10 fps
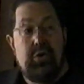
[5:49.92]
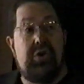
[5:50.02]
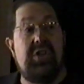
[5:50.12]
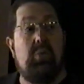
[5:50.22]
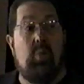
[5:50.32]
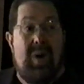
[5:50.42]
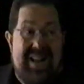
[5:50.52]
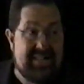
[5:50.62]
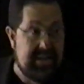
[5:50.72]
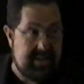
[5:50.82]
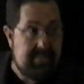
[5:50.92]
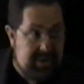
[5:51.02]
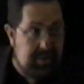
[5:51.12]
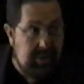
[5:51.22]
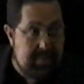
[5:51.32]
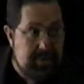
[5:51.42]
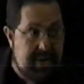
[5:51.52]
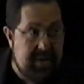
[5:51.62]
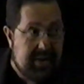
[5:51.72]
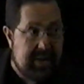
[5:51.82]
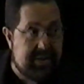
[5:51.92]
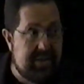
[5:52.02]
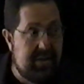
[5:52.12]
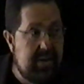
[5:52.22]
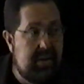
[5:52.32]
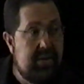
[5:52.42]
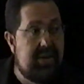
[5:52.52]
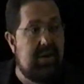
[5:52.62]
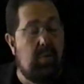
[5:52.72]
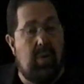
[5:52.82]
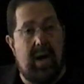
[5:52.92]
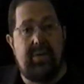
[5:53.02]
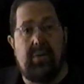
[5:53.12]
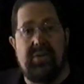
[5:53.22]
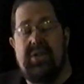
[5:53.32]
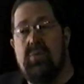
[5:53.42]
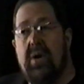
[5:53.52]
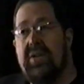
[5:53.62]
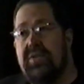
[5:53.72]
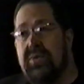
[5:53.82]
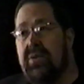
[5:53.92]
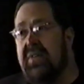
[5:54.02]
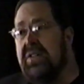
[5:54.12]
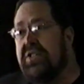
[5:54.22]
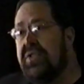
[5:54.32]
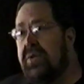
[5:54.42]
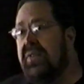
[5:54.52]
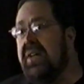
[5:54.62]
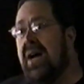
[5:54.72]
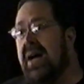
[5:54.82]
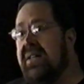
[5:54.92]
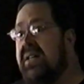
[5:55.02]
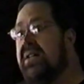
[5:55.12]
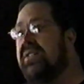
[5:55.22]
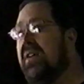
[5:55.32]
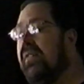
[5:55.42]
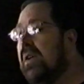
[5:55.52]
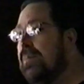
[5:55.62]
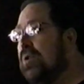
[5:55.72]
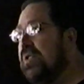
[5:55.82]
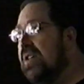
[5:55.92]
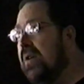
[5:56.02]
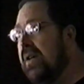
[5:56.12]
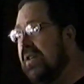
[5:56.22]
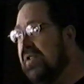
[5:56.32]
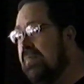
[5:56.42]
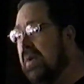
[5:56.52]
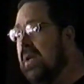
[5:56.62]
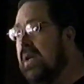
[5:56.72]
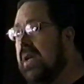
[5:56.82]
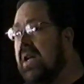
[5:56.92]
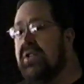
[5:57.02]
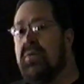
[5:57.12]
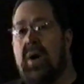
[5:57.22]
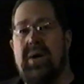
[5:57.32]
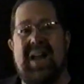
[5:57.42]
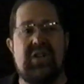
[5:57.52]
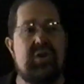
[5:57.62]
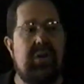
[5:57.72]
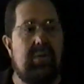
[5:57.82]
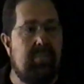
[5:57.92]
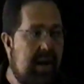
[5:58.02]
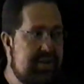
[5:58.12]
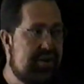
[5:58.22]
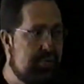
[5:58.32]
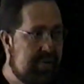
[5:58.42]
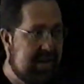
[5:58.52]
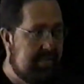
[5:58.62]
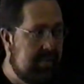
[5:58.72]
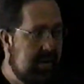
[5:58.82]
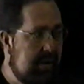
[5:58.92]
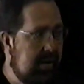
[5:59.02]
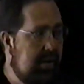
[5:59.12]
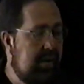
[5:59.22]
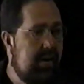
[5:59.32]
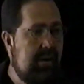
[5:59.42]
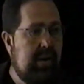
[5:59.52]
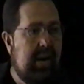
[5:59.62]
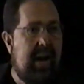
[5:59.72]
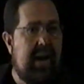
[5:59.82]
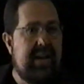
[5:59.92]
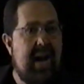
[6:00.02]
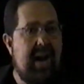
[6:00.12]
Do you want it? I mean, you libertarians. Do you want it, or do you want to sort of insert the ideas of libertarianism into our national bloodstream and